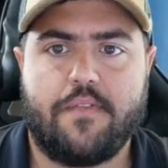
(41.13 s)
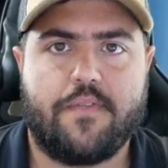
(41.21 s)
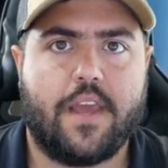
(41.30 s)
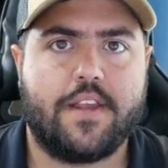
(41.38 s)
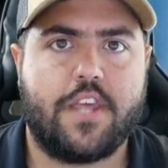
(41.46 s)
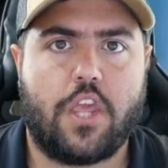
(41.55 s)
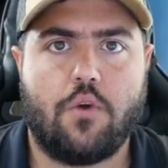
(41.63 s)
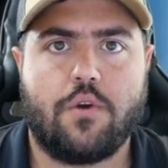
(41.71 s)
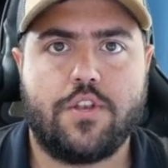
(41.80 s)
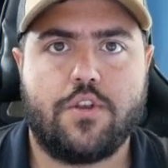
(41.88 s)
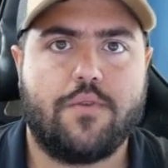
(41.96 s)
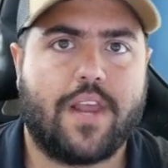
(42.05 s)
and things that you
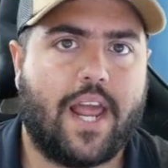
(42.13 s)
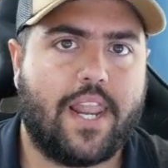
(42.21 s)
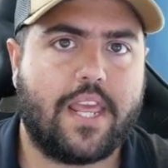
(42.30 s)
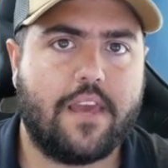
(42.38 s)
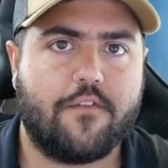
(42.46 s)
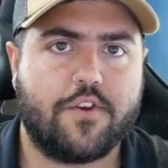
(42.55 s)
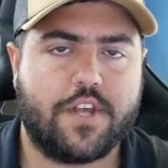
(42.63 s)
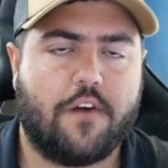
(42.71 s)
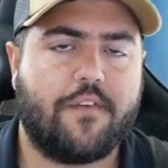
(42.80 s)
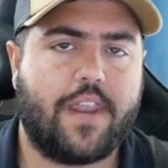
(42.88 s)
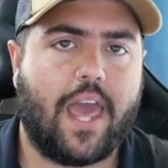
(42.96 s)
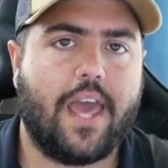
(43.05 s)
can do to kind of give
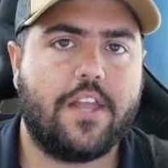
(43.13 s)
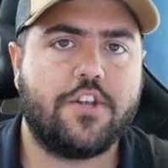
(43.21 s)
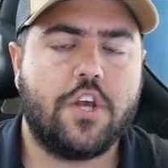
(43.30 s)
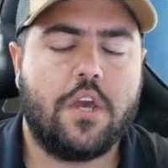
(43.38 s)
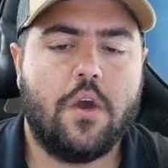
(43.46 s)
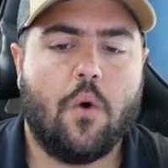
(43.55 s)
yourself an edge,